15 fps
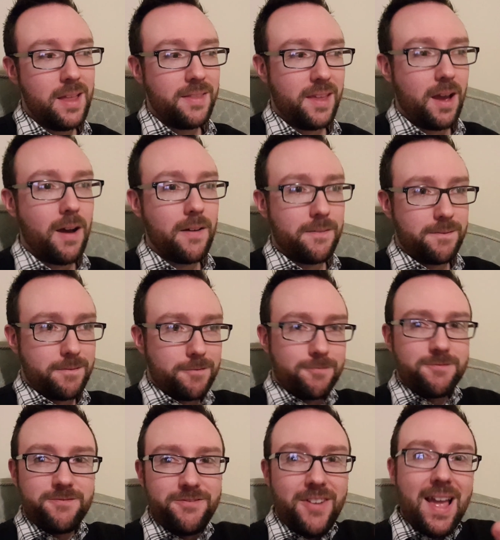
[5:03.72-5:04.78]
They are
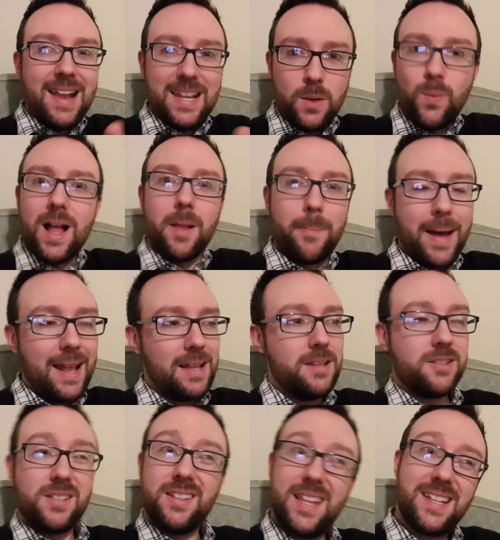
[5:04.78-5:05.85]
fairly well
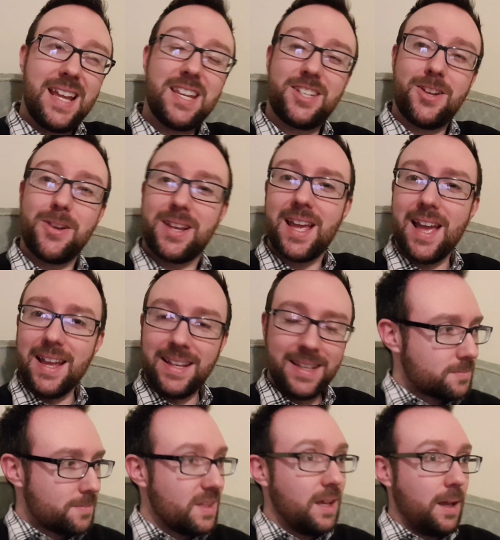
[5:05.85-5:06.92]
balanced and they taste okay.
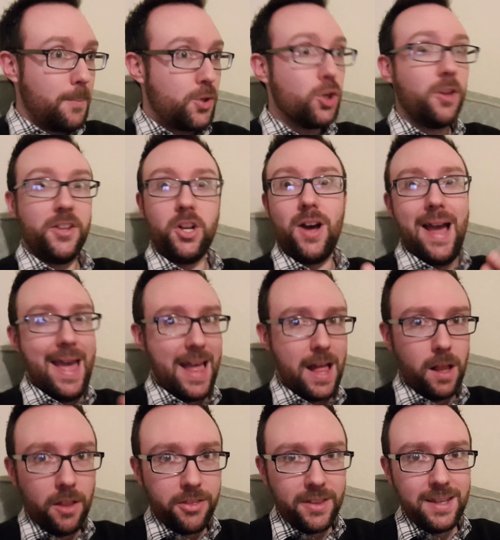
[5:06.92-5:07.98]
I'm sure they're not
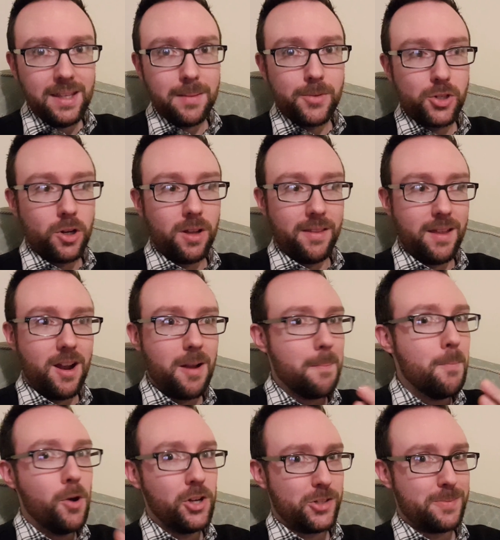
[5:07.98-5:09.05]
healthy. I'm sure there are
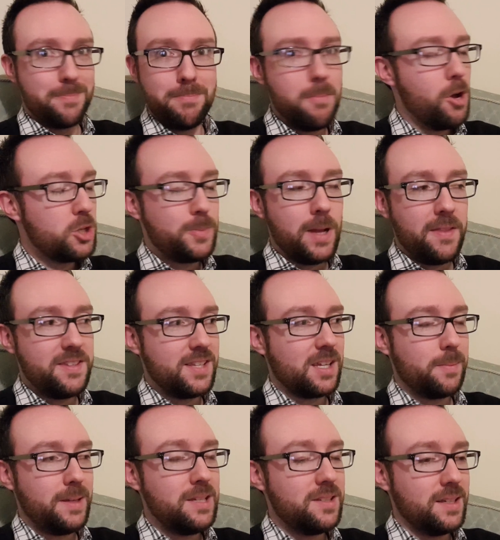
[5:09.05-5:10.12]
much better things I
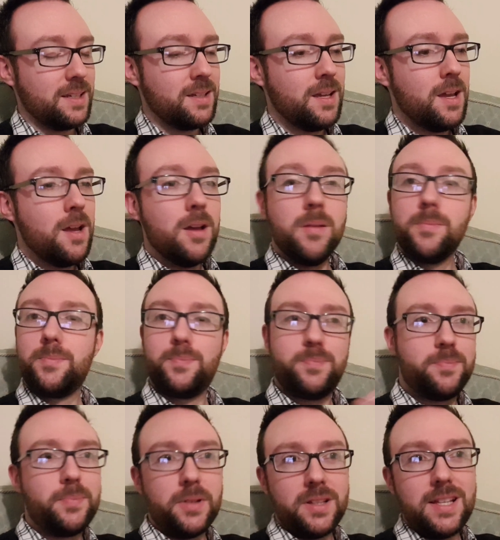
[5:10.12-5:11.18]
could be eating.
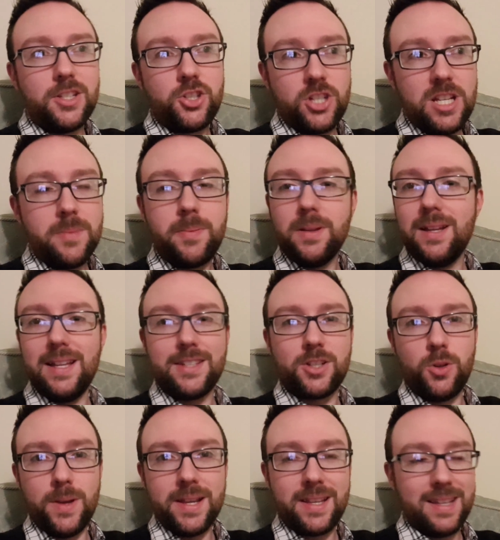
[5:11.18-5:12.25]
But it's cheap, it's
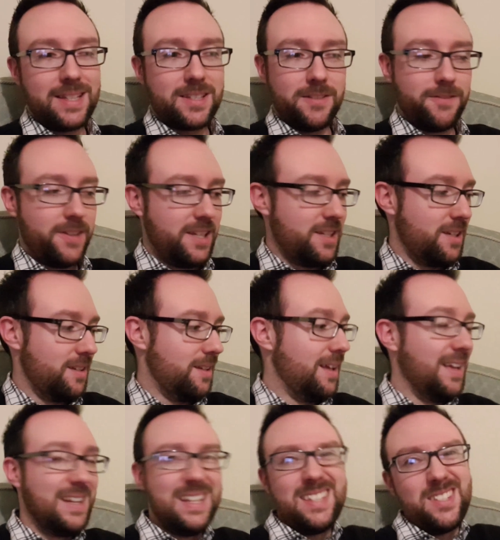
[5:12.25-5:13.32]
quick, it's convenient,
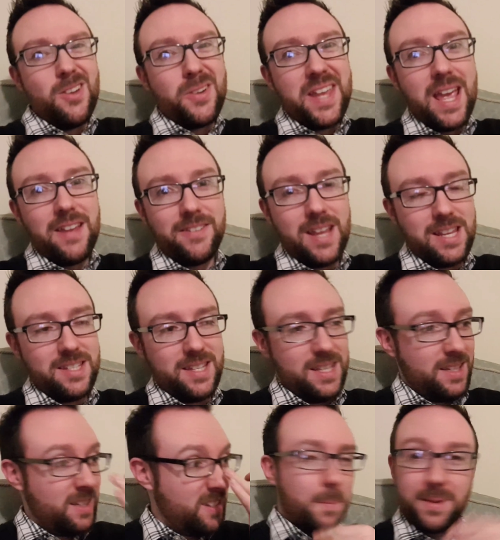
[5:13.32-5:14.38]
and it's okay
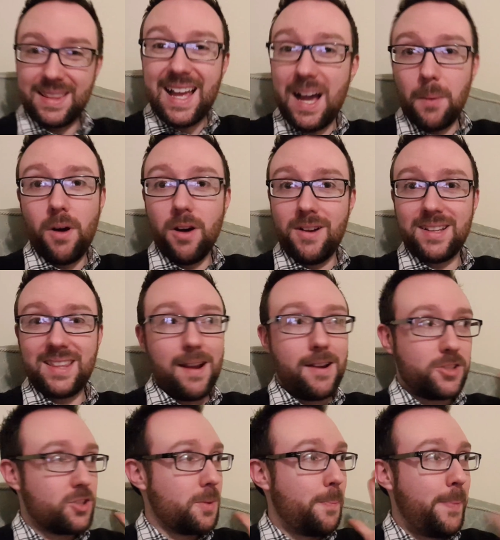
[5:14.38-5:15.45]
tasting. But that one right there
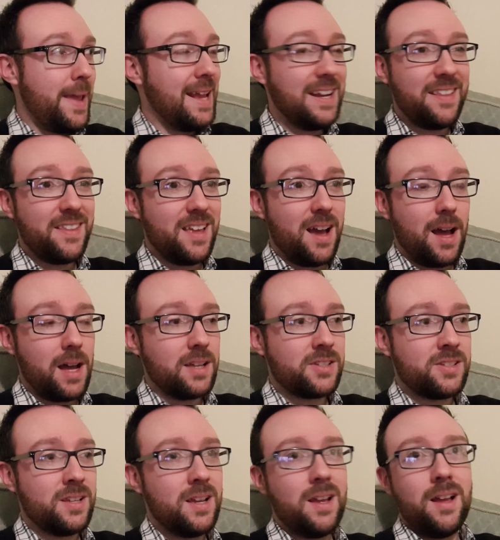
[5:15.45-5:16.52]
is just a pain in the
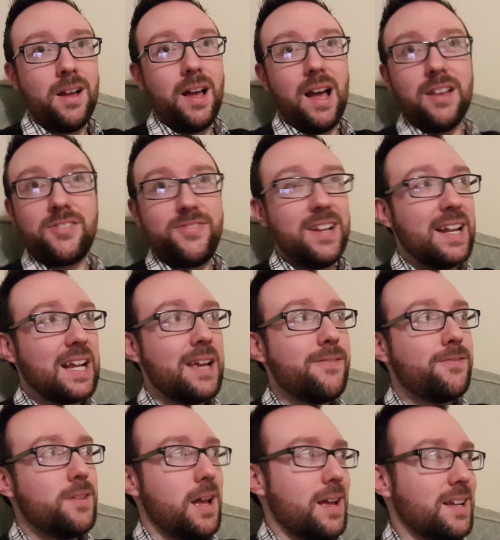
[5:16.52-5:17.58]
arse. I feel like
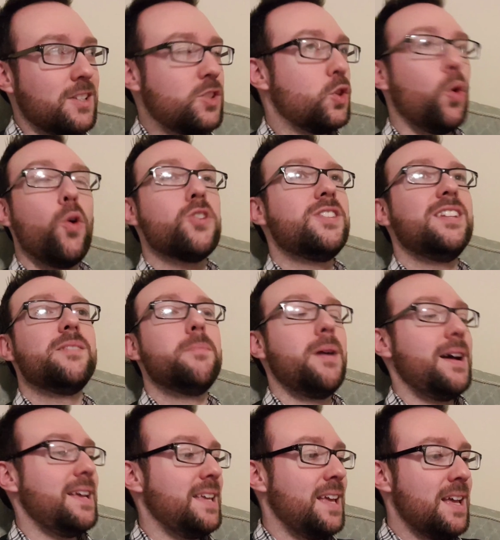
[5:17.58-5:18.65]
I've exhausted
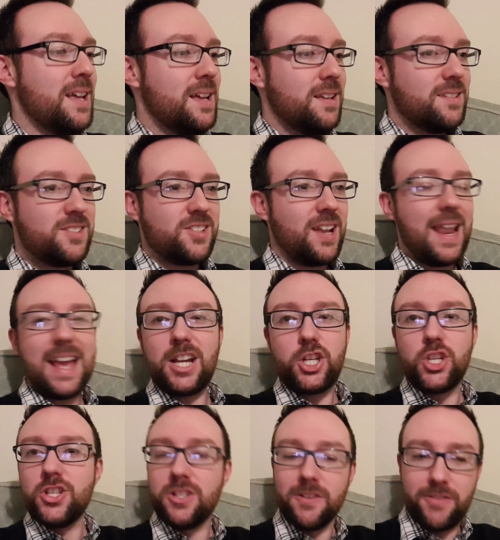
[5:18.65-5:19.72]
my
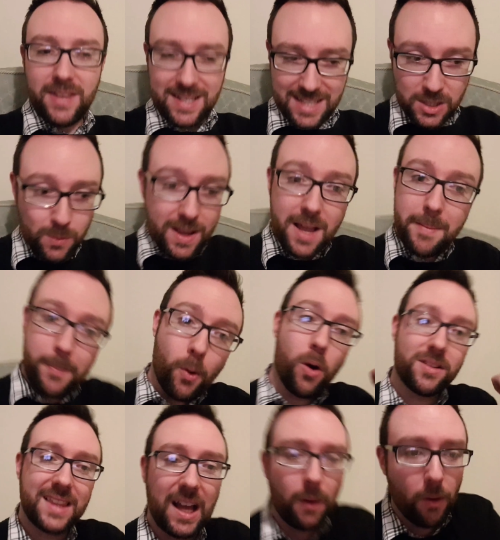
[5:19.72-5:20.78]
selections of things. That's why I
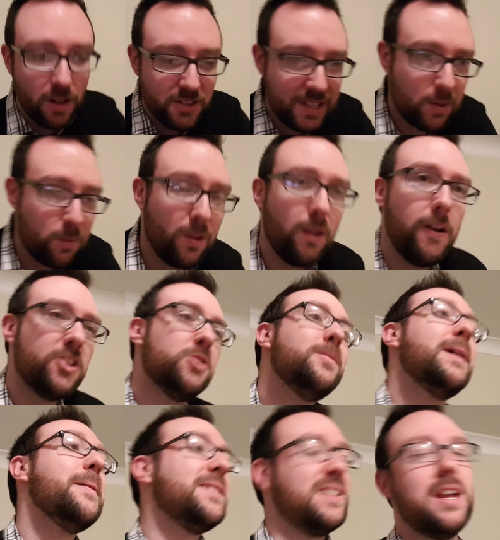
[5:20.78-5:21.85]
bought that one. I was like, well, it's
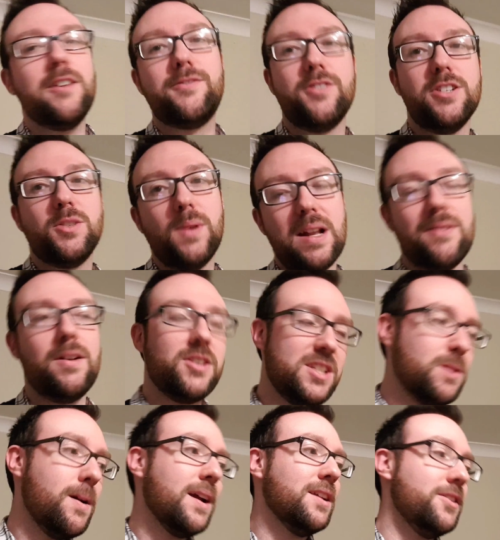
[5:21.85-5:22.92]
something a bit different, whatever, I'll
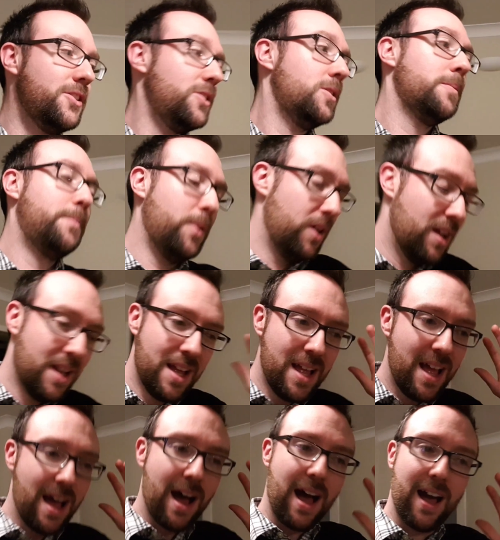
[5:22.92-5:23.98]
see what I can do. But
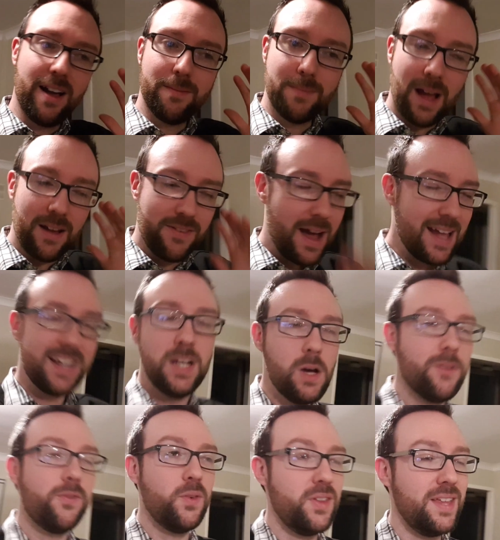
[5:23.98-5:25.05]
I've had
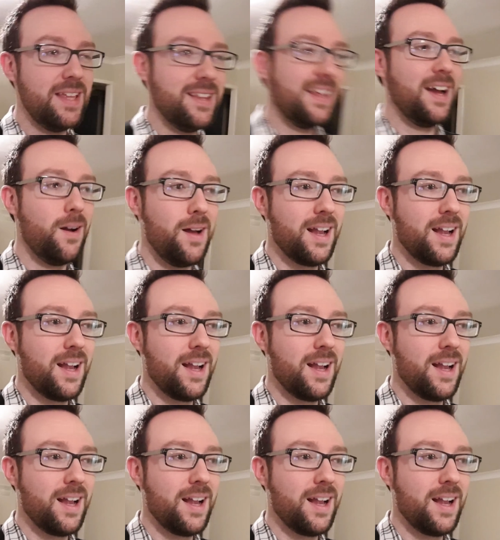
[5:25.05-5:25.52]
enough of it now.